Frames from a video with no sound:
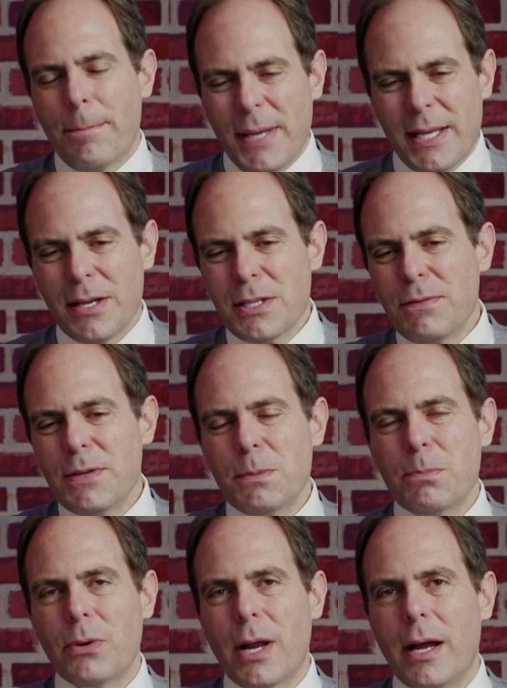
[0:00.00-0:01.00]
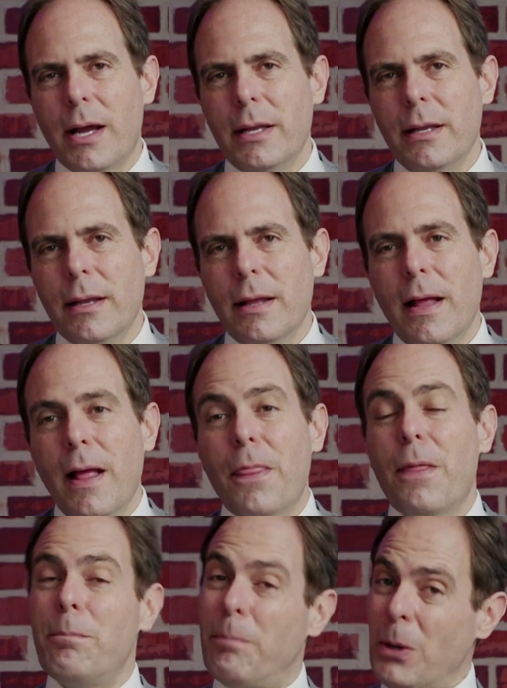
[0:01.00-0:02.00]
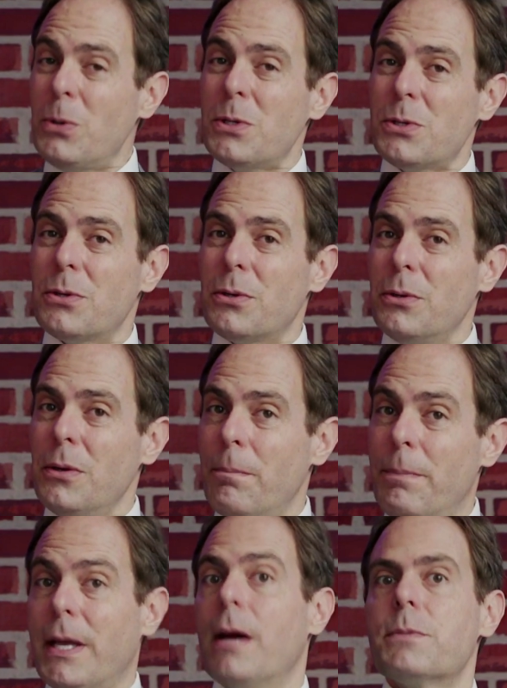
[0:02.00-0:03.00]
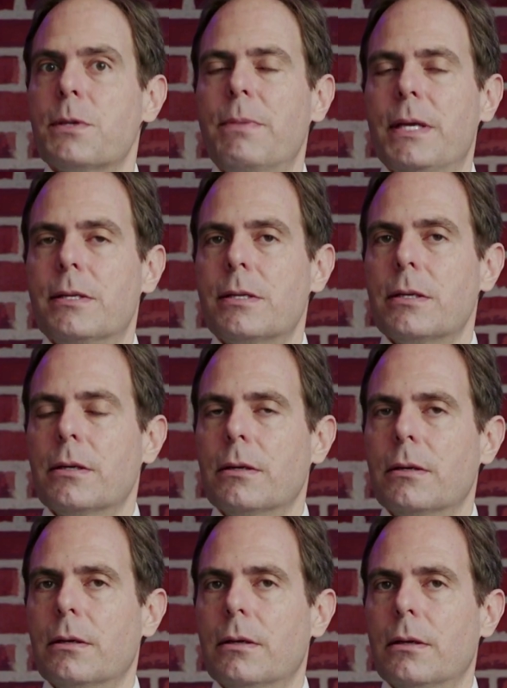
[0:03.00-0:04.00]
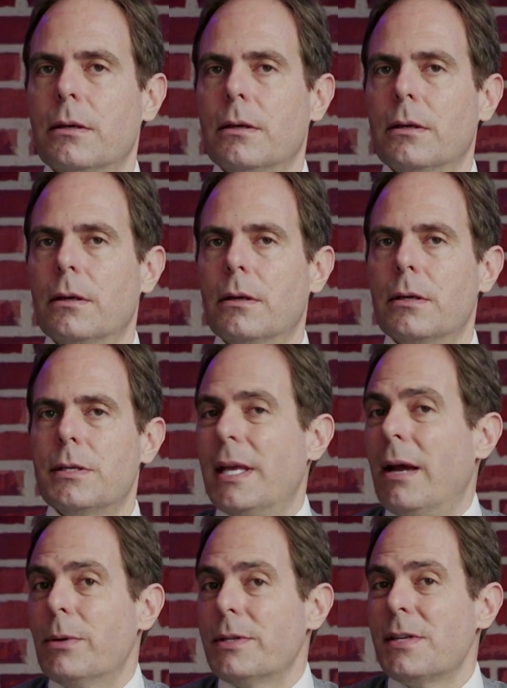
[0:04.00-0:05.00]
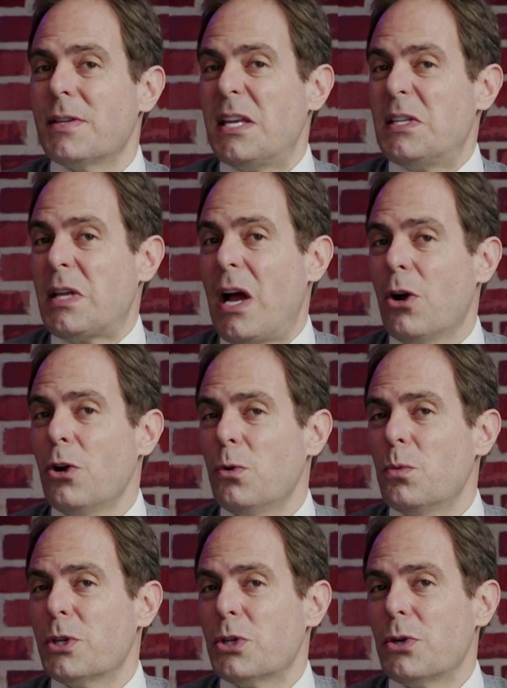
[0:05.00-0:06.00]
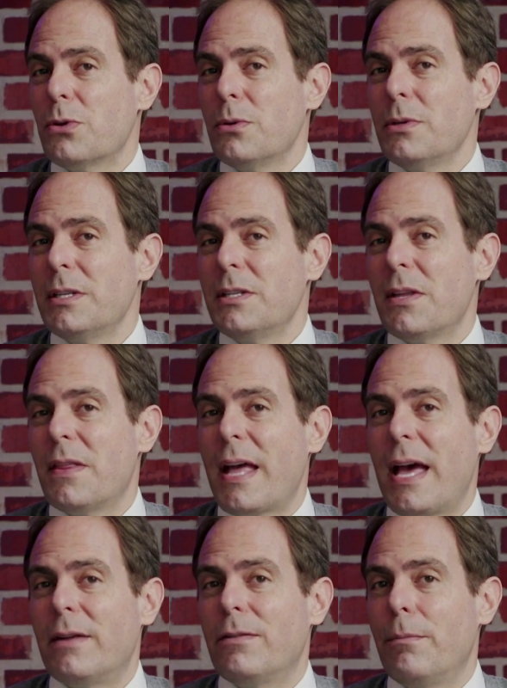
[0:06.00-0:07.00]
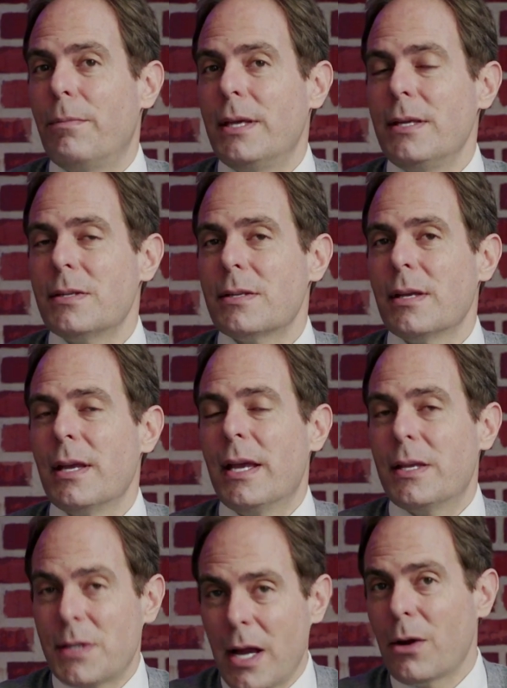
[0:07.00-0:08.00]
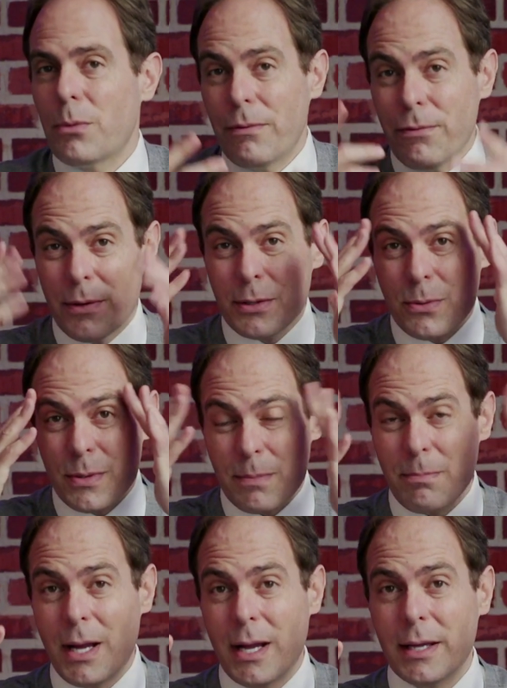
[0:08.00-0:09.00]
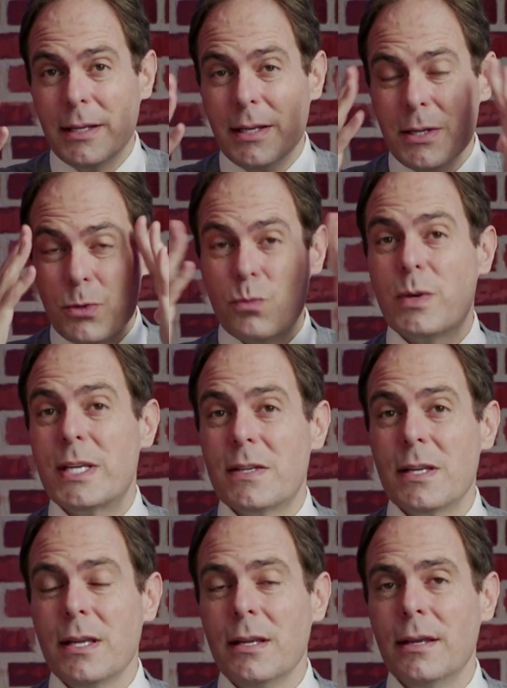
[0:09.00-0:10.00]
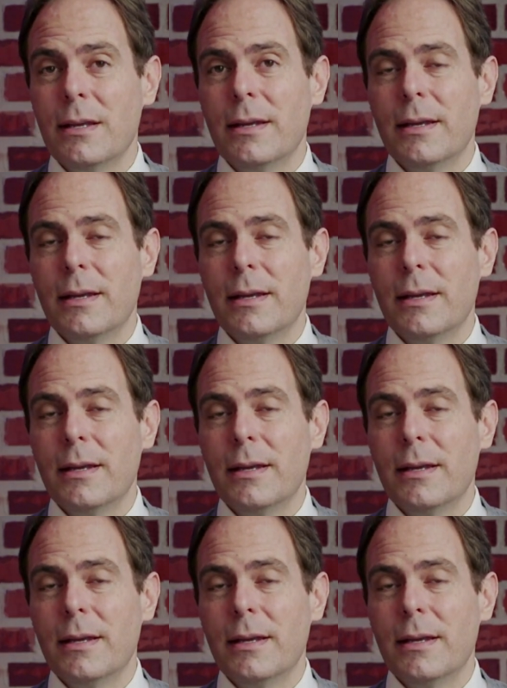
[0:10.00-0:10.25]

because of his pride, the boaster becomes a beast. See how it says his heart was turned into that of a beast? His heart referring to his mind, his reasoning.